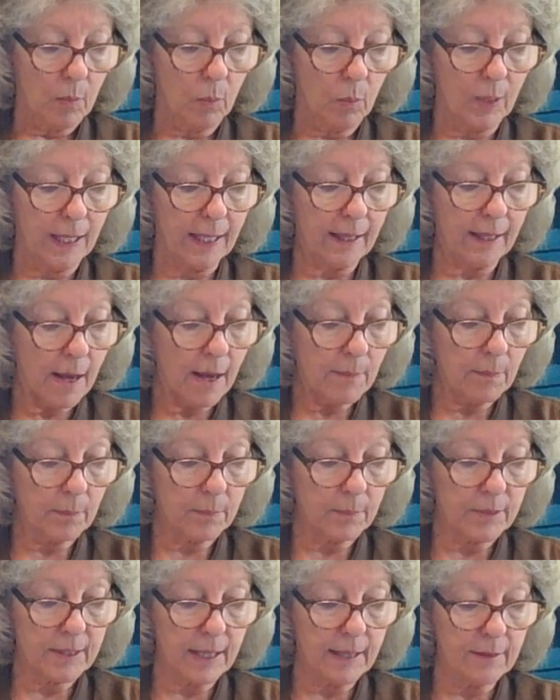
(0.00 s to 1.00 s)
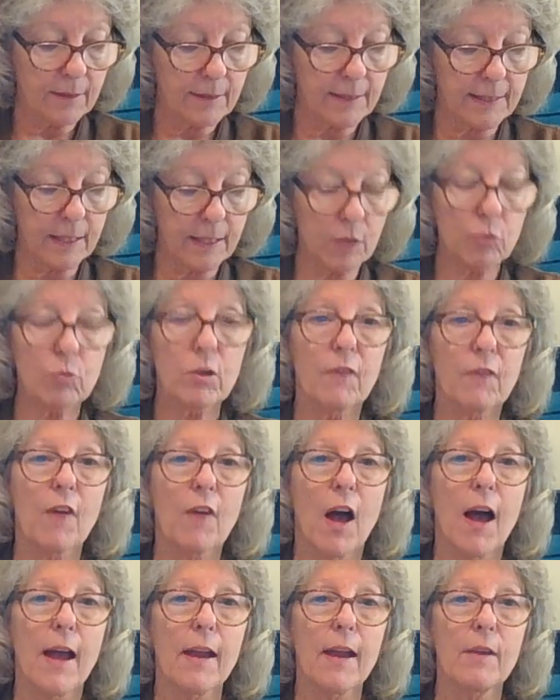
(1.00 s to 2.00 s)
when it comes, sin
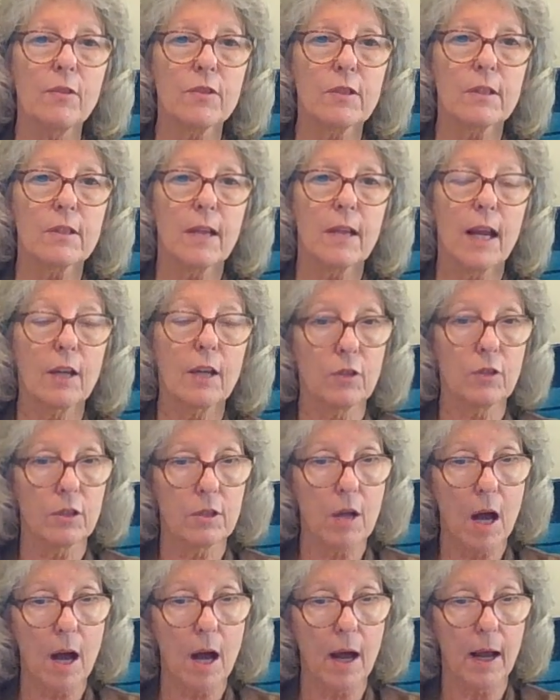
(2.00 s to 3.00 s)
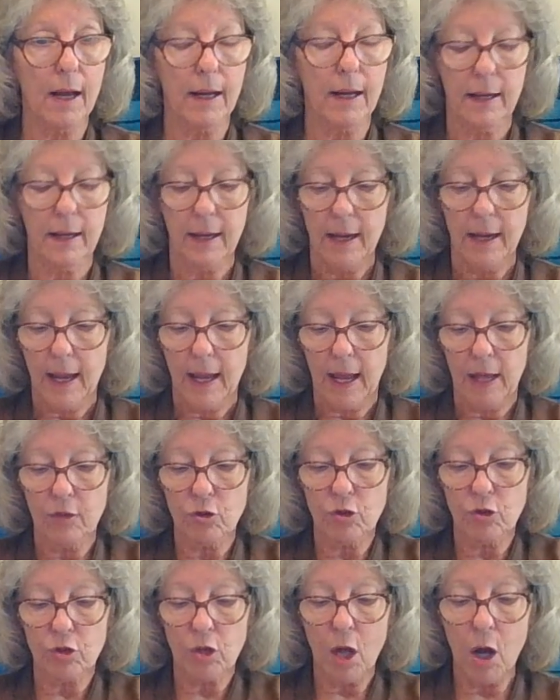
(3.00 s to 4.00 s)
revives and you die.
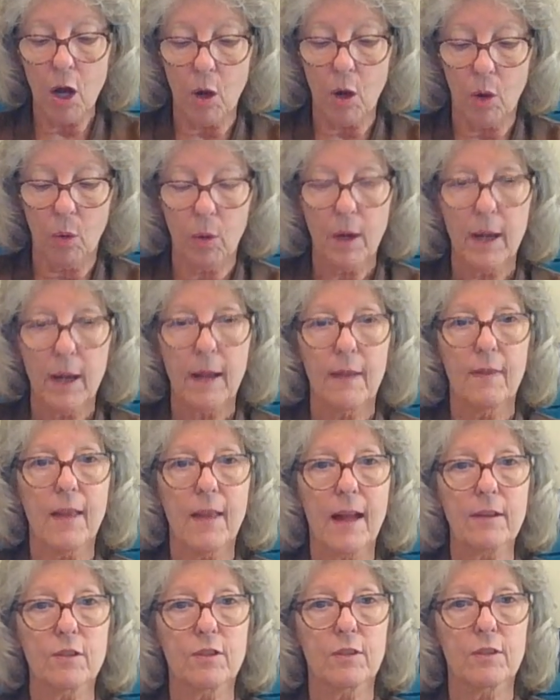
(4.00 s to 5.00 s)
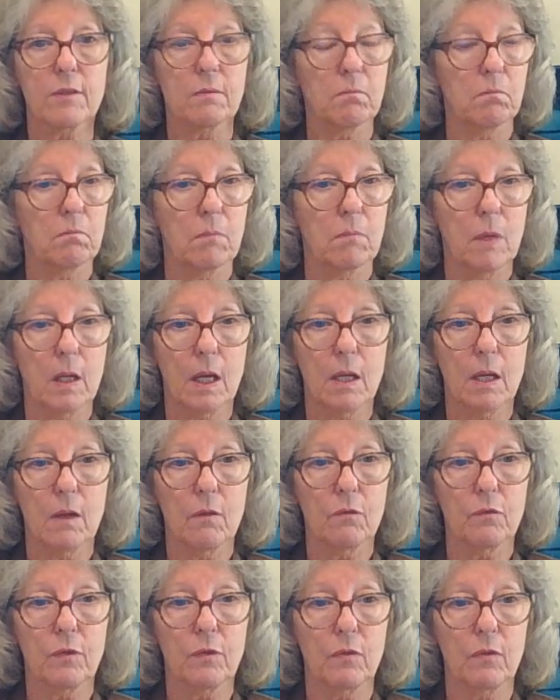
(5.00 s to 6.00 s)
And so that's
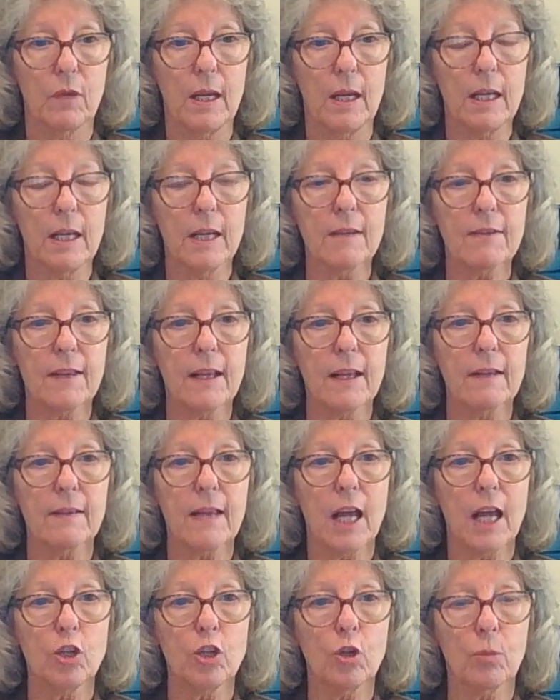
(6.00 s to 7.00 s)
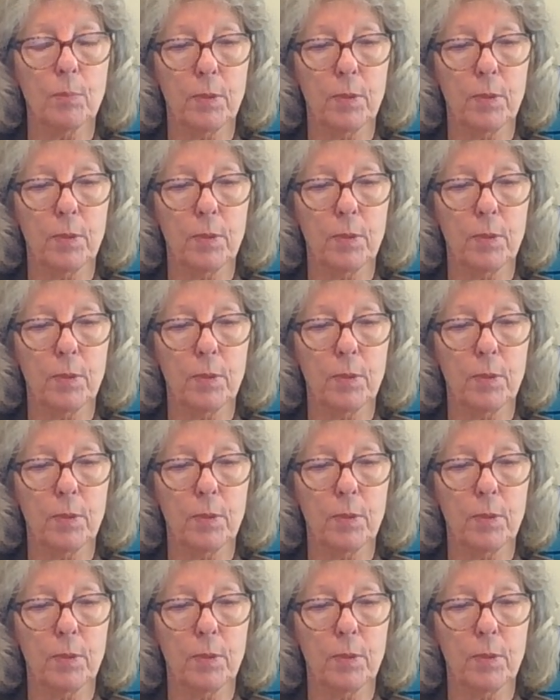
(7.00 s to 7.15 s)
anything that you're